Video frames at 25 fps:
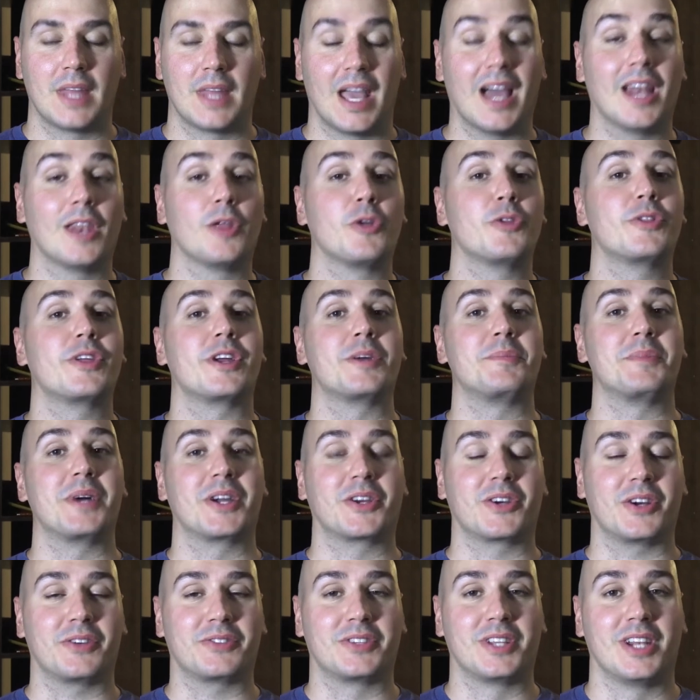Hello there, my
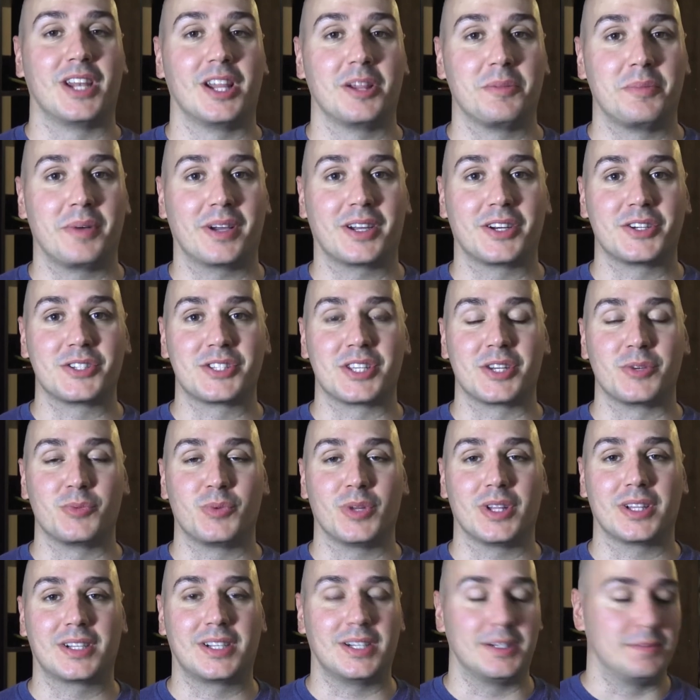crafty little buggers, and
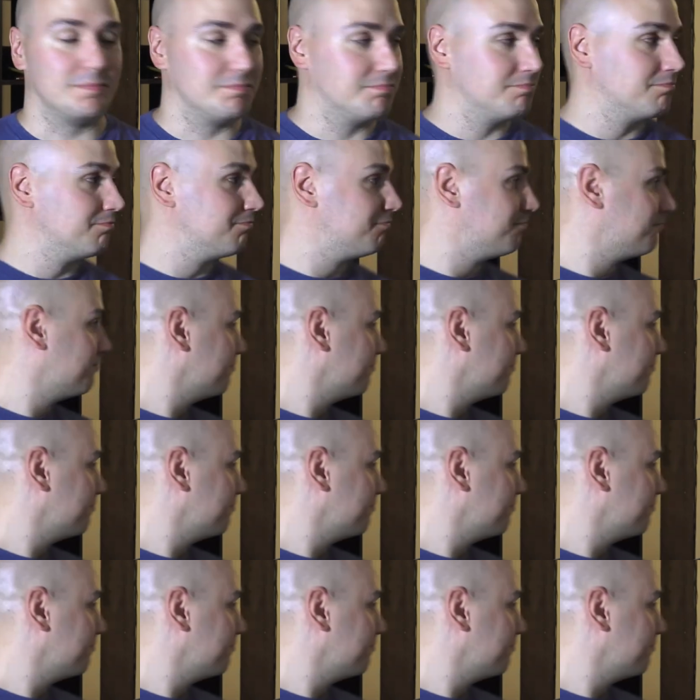welcome